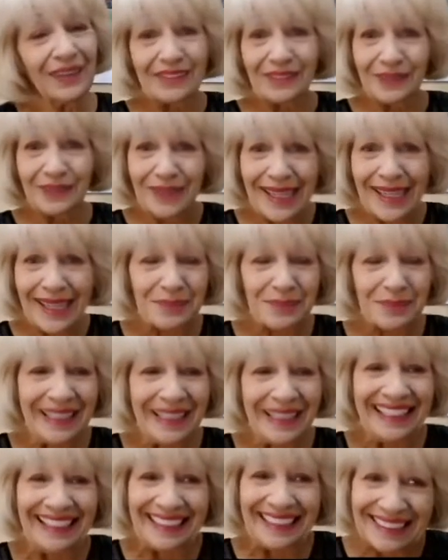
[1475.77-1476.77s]
wait a
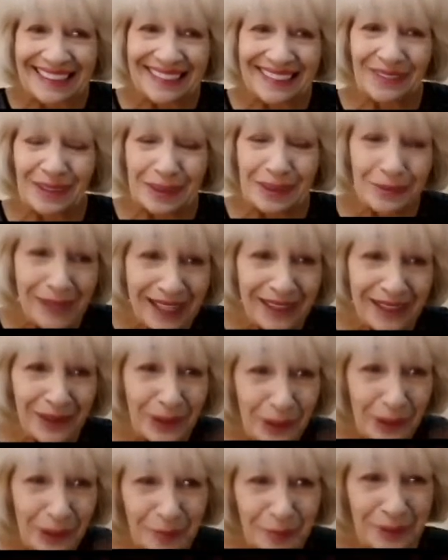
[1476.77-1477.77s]
minute, what about
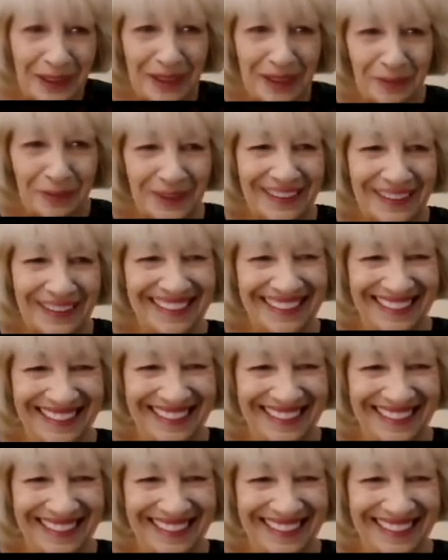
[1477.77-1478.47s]
old people?